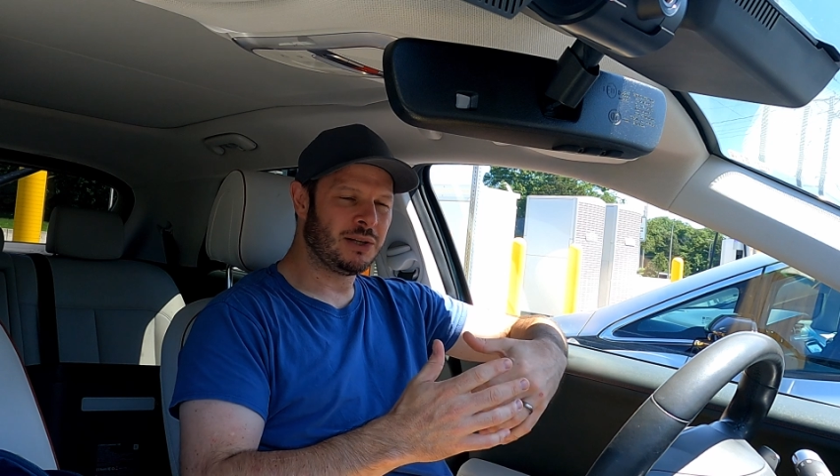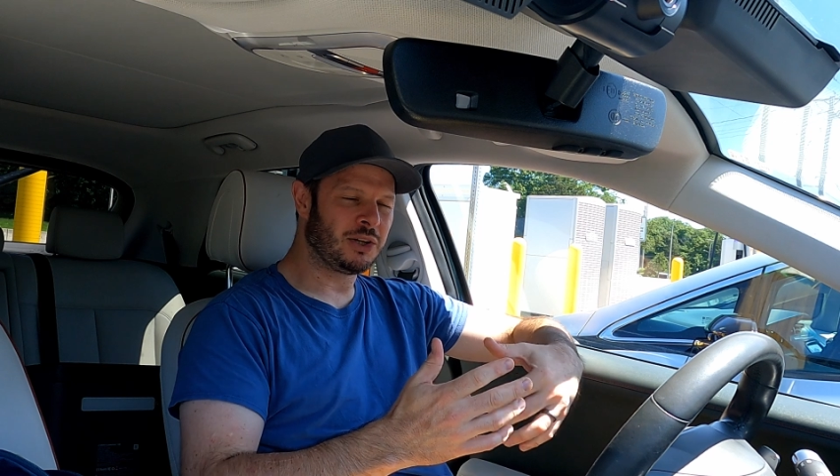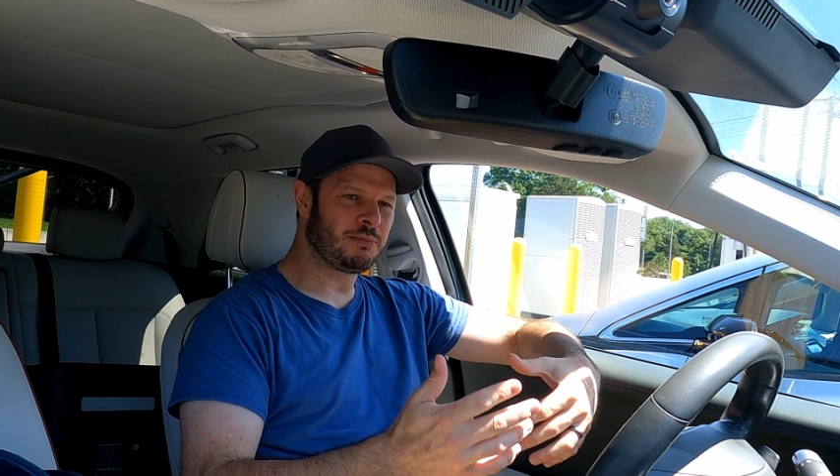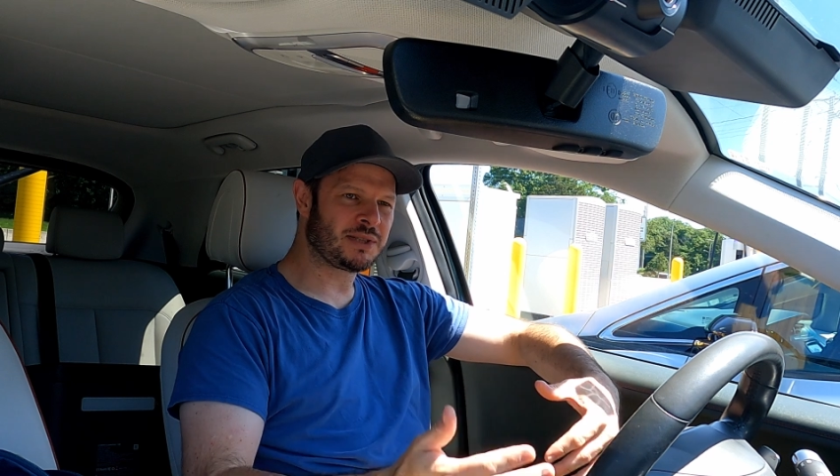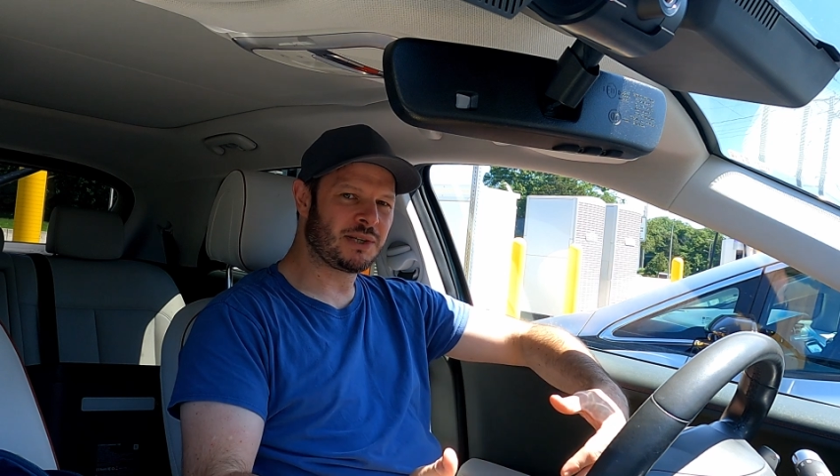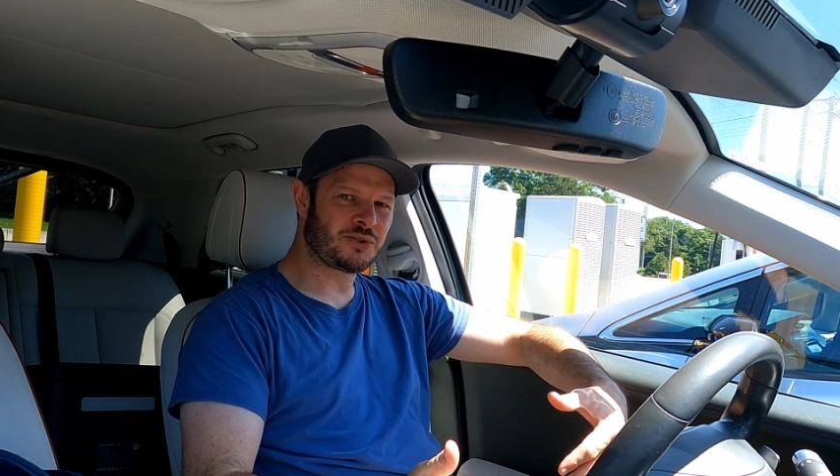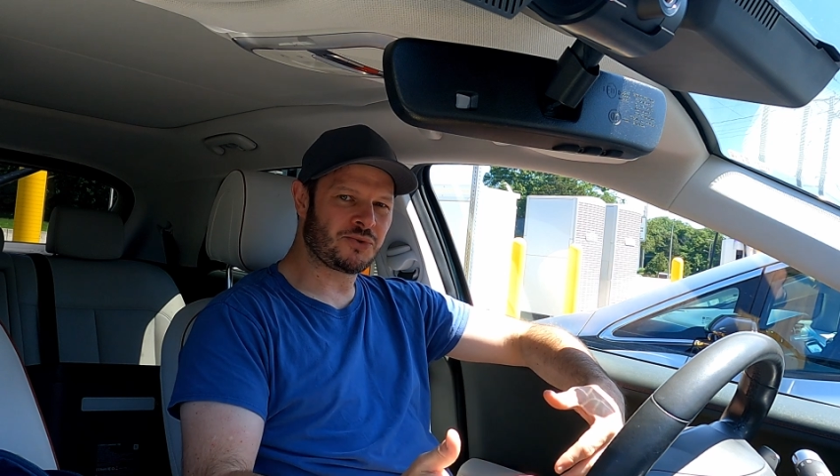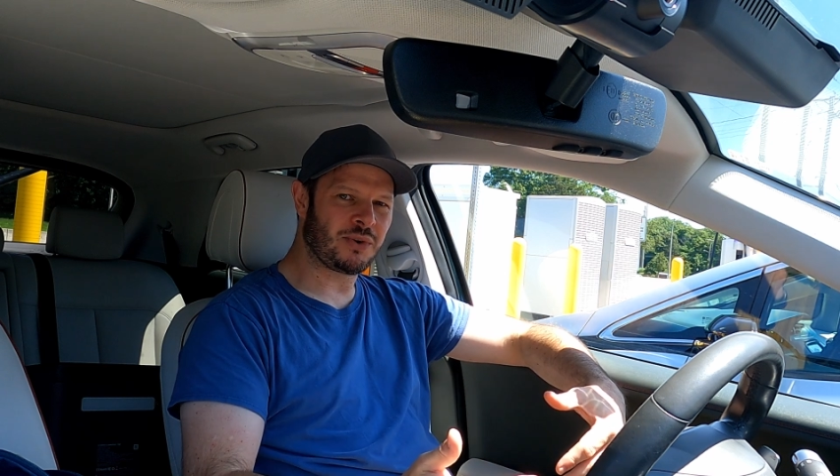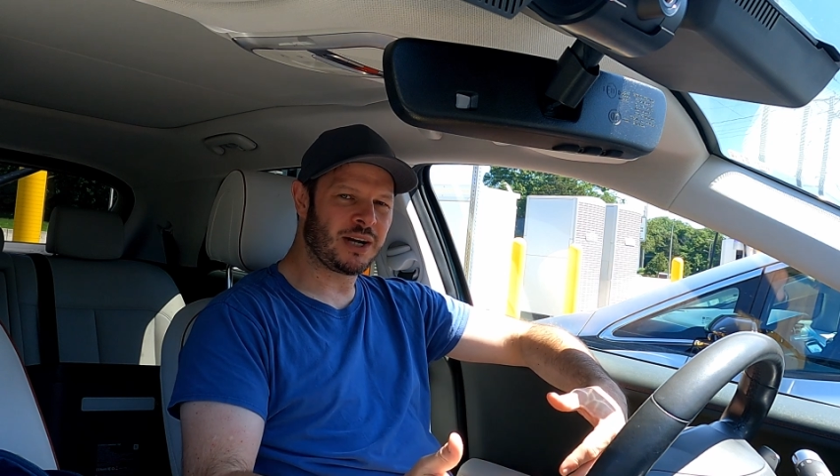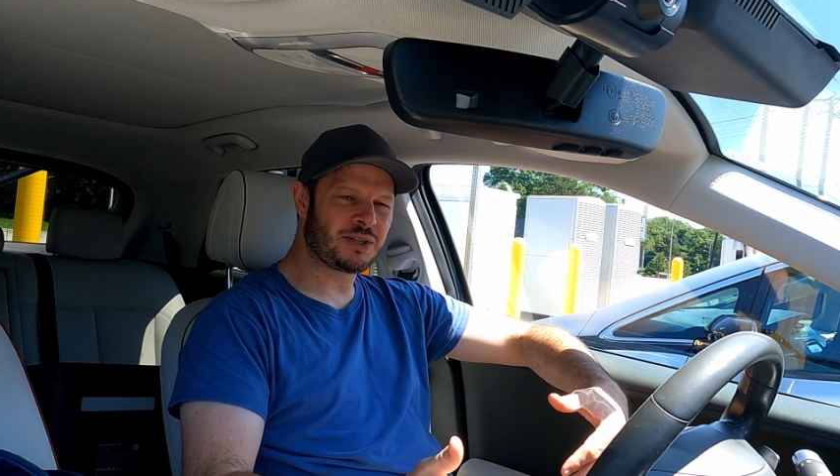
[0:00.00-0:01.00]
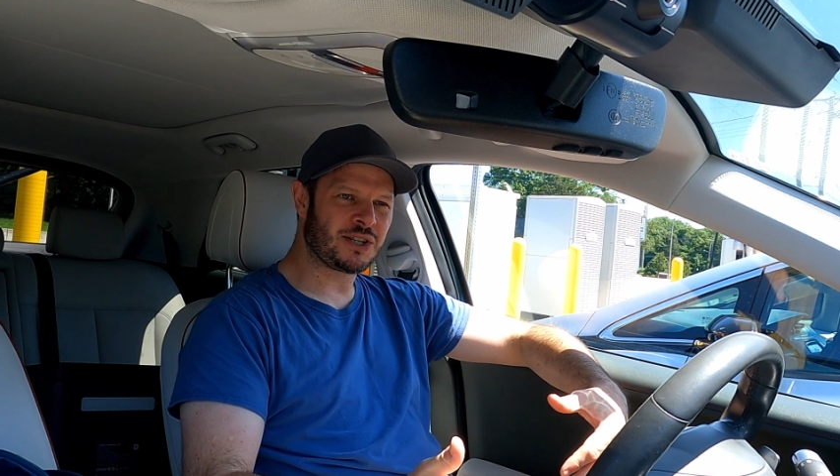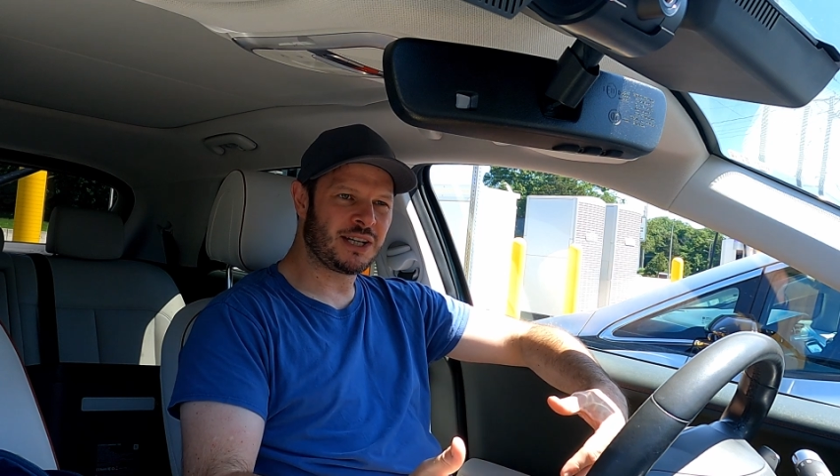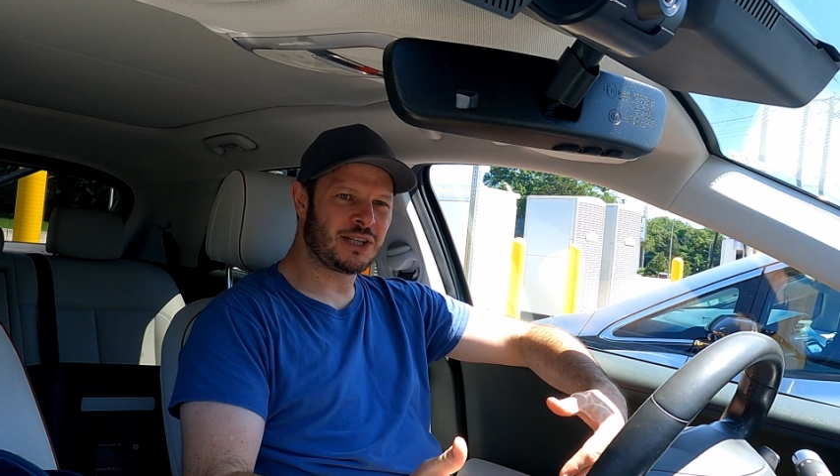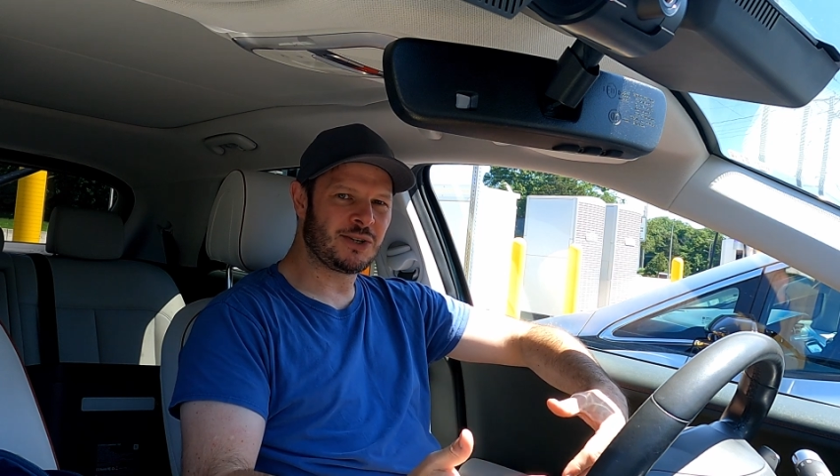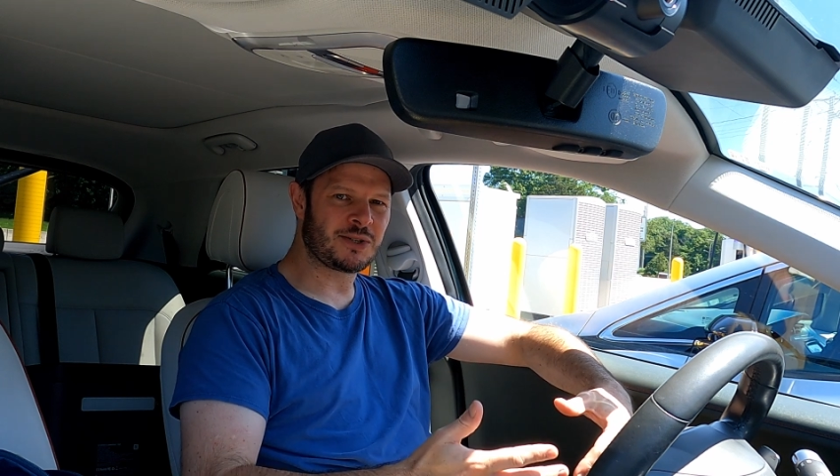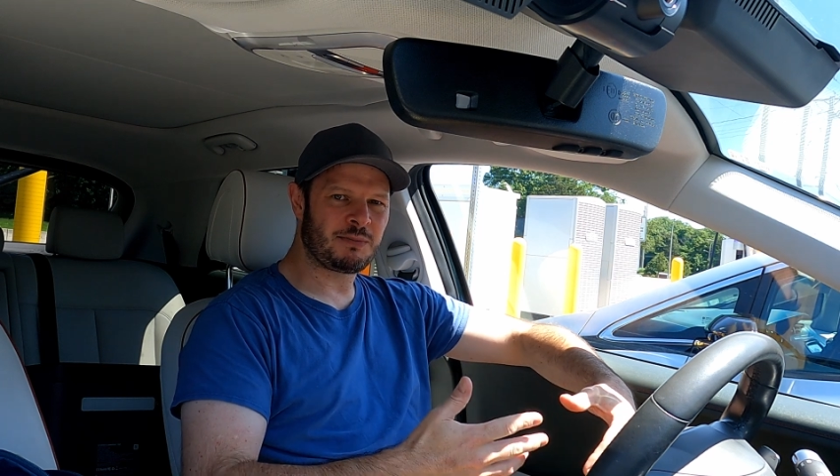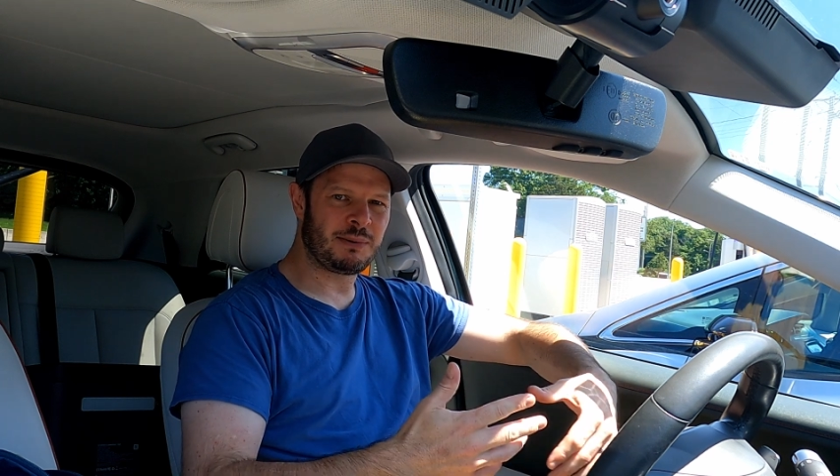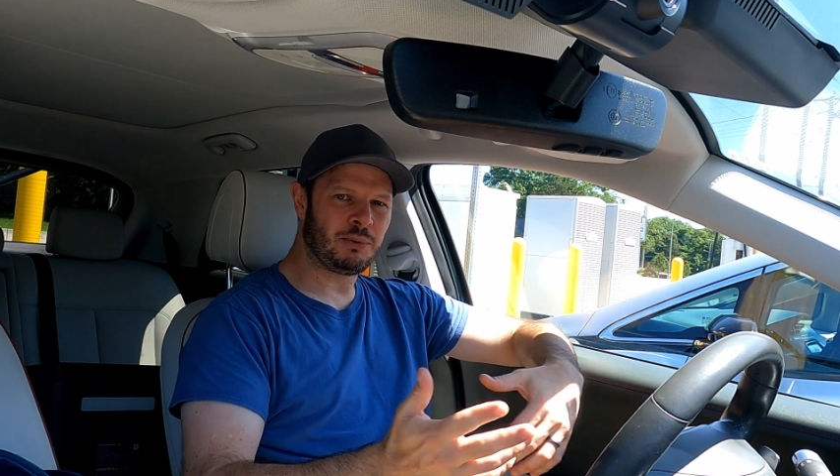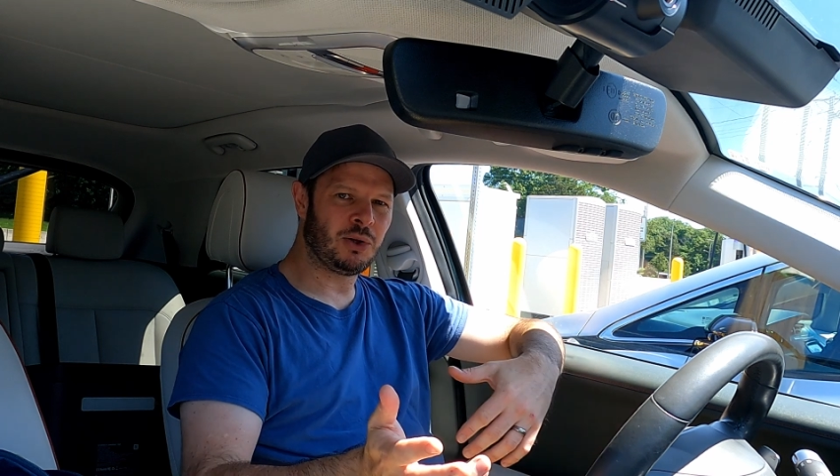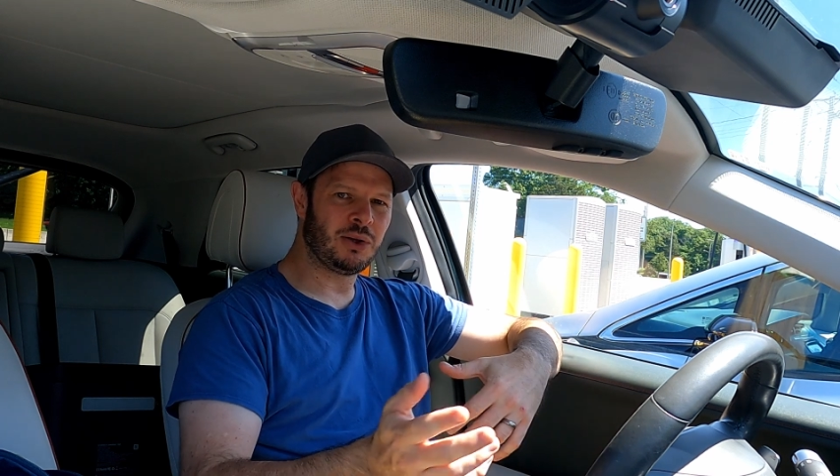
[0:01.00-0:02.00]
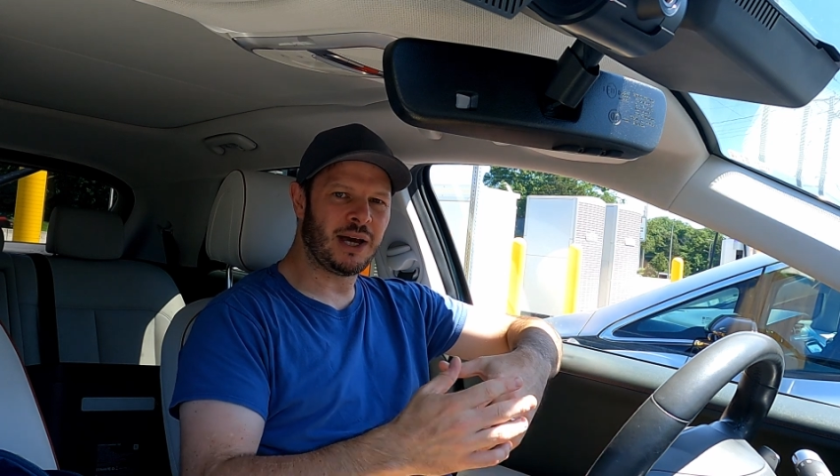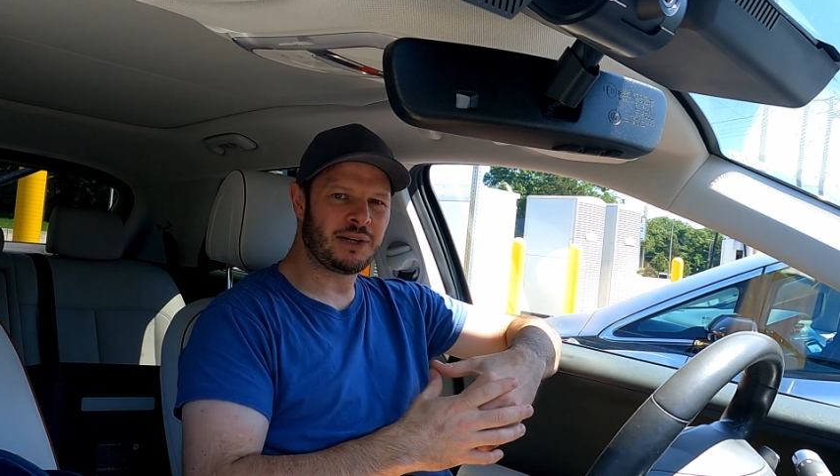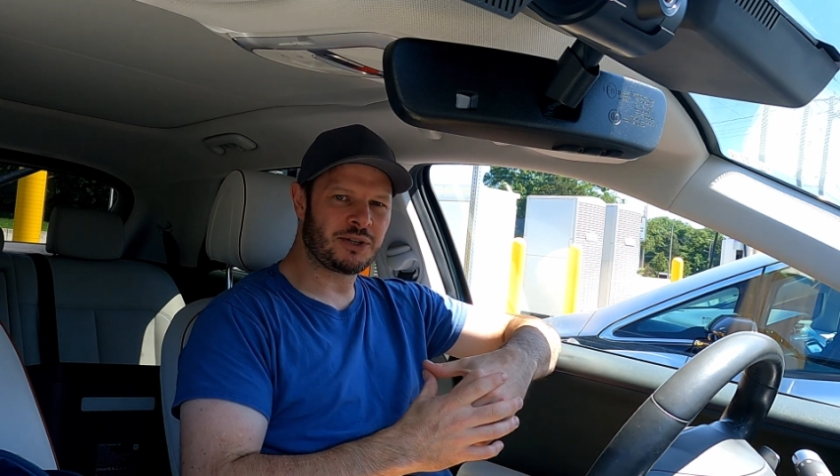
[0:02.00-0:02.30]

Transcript: a lot of potential rideshare use, people uh,